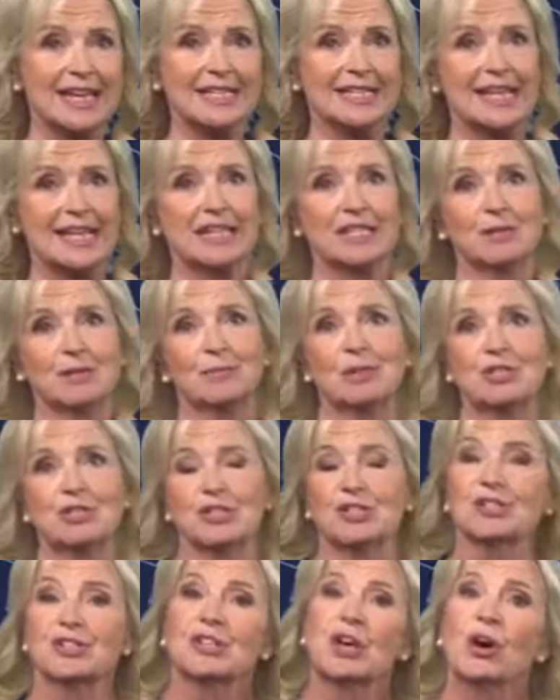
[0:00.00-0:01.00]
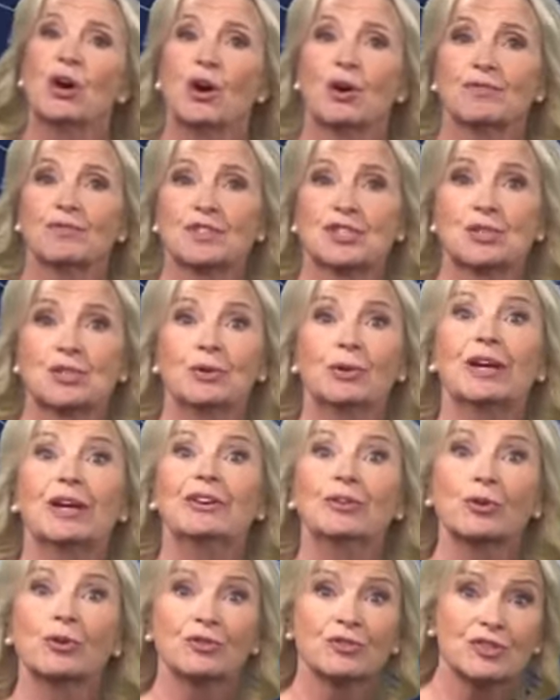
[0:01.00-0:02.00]
centimetres of snow in
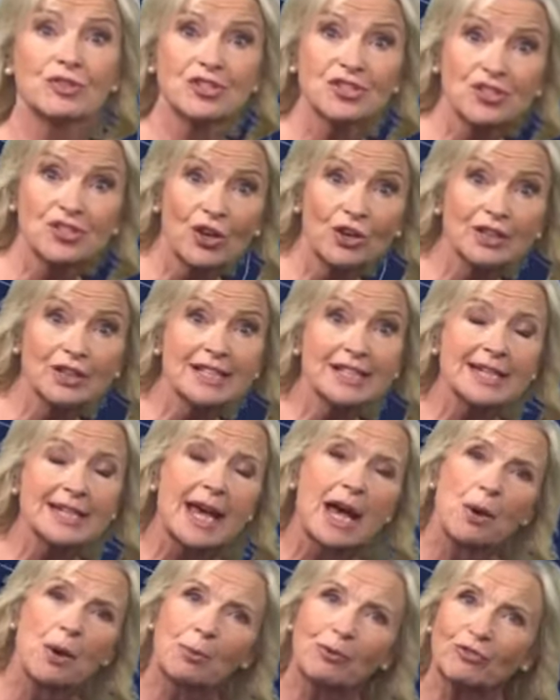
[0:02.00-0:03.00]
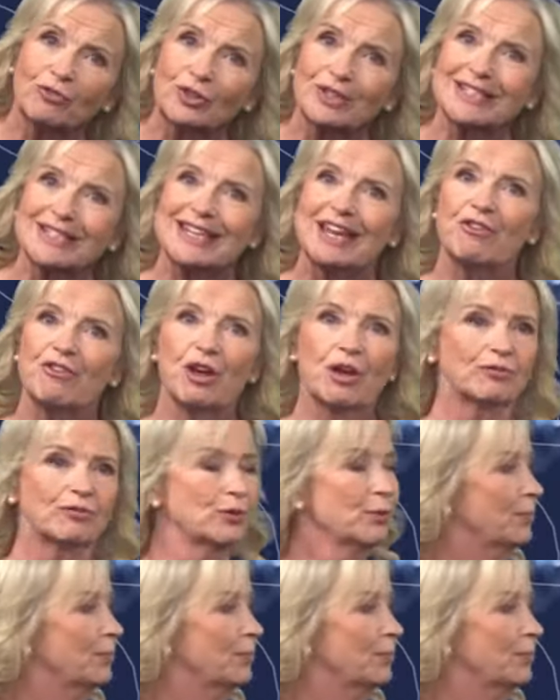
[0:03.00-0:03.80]
northern Scotland. We've got this area of low